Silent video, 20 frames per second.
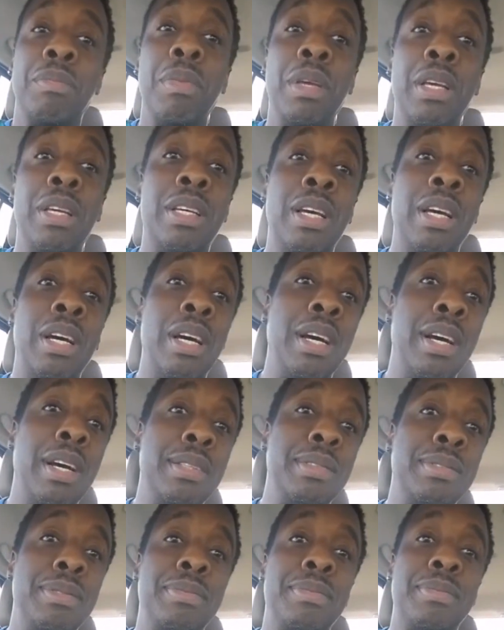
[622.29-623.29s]
Be
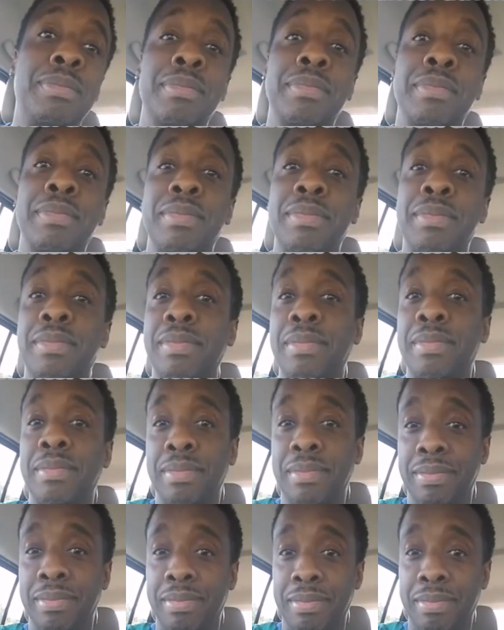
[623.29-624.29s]
good.
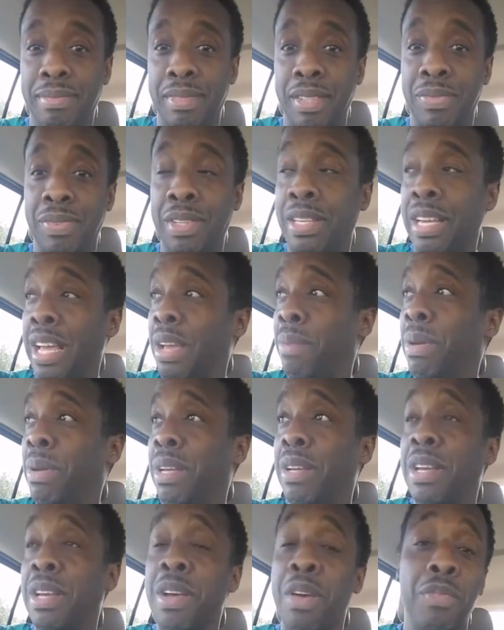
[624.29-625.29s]
If you can't
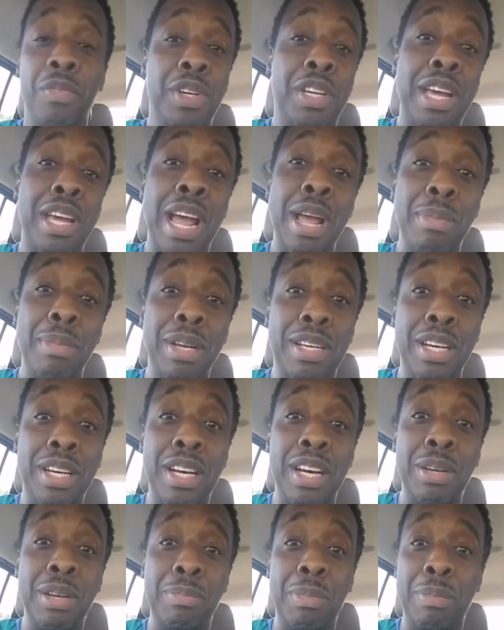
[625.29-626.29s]
be, you can't be
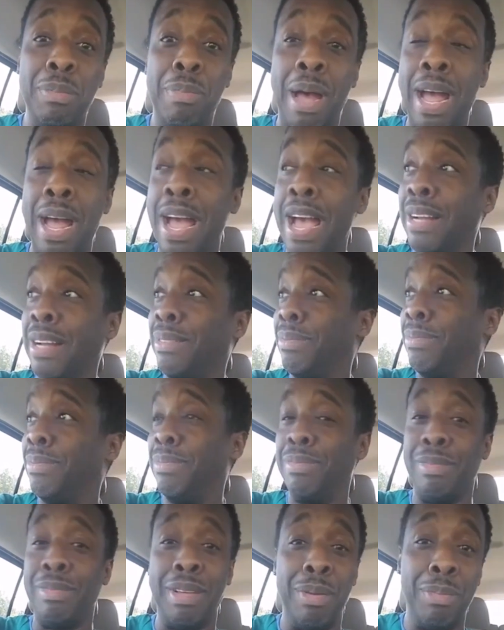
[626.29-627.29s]
good, be bad,
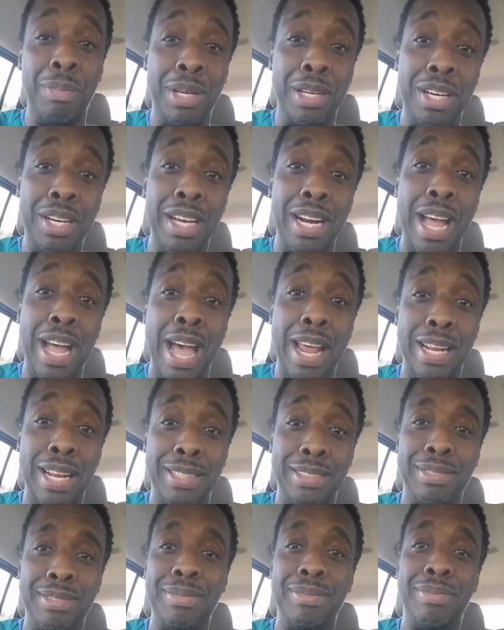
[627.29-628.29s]
and be good at
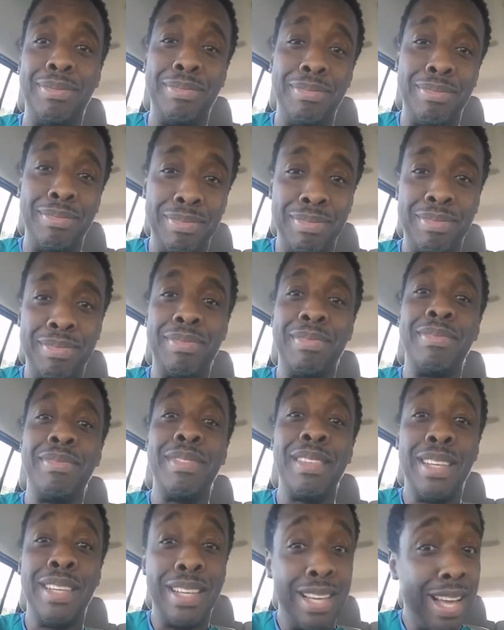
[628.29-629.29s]
it.
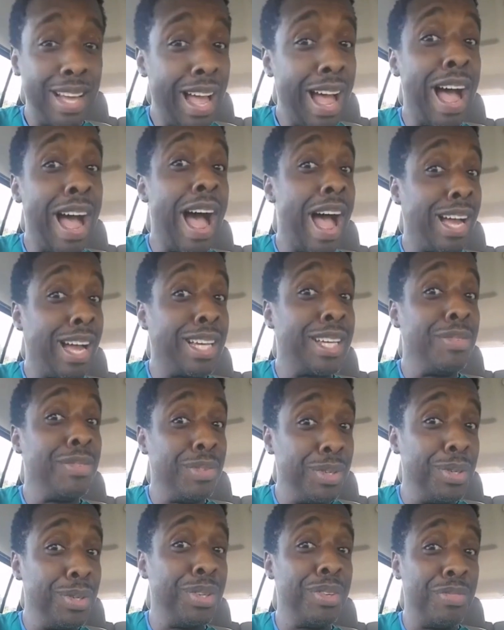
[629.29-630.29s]
I give
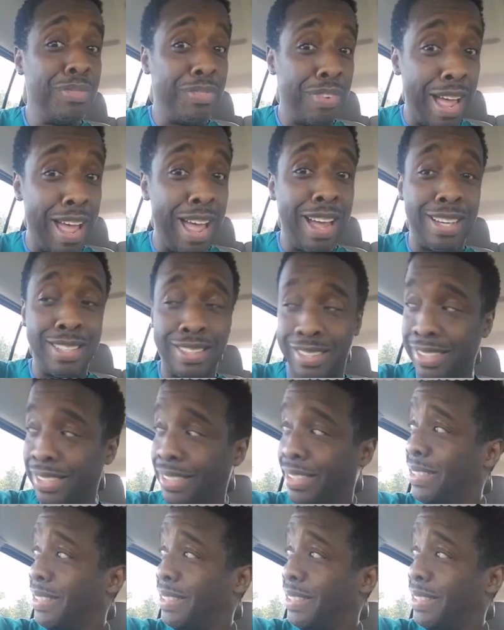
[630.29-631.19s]
you the facts.